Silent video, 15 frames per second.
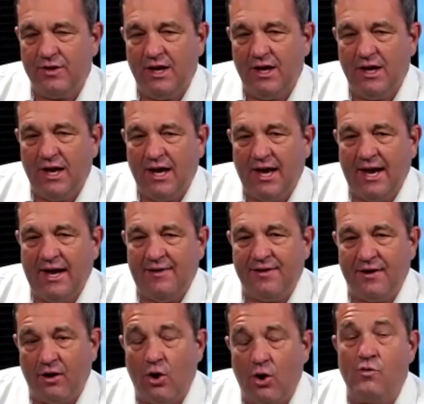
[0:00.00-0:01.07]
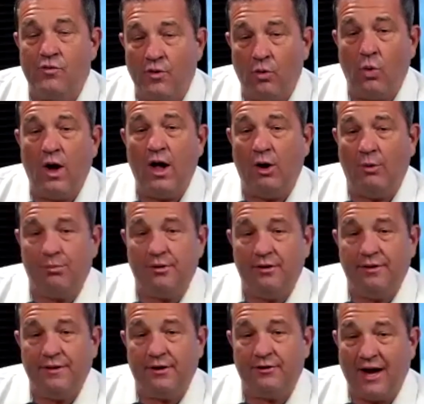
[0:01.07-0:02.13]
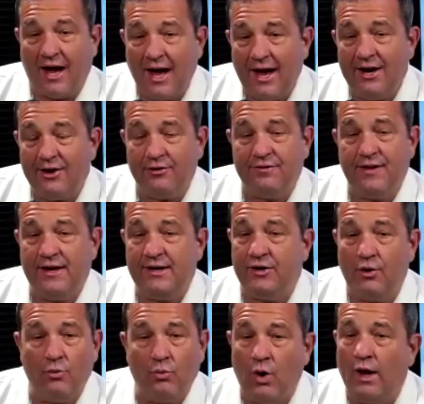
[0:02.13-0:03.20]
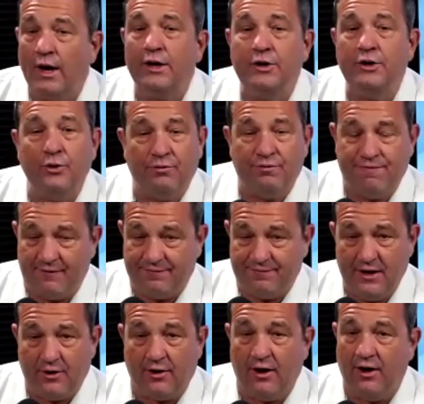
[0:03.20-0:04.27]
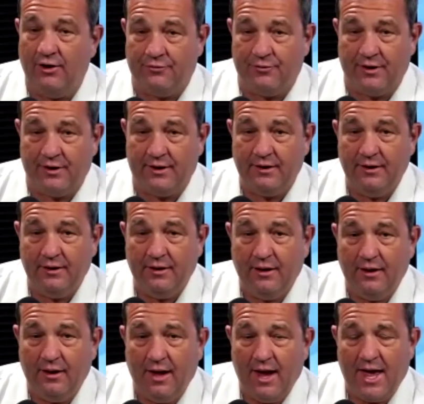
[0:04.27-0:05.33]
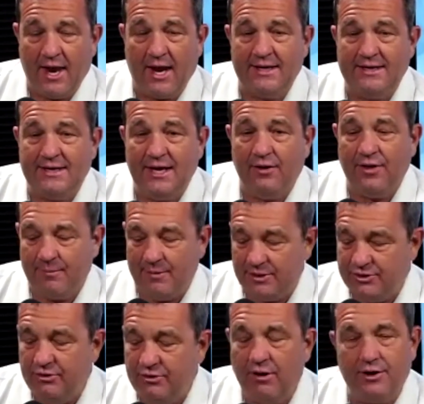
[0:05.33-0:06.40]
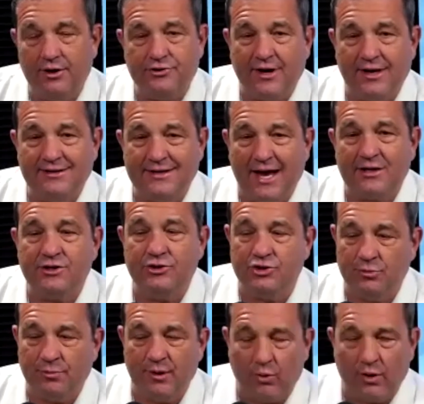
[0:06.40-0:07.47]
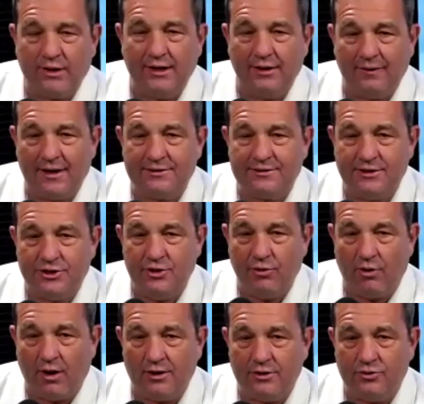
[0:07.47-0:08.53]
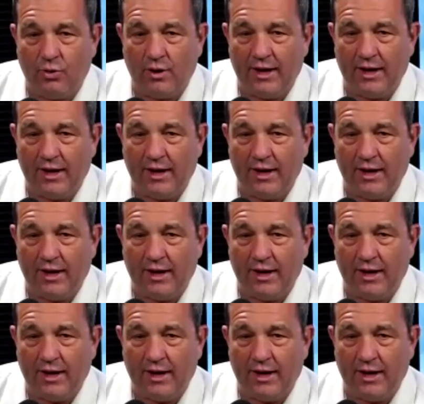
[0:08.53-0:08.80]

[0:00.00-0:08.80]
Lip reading: and they're overwhelmed, they're tired, they don't want to do 50 or 100. And I tell them at 200 transactions, you'll be working less than you are at 20.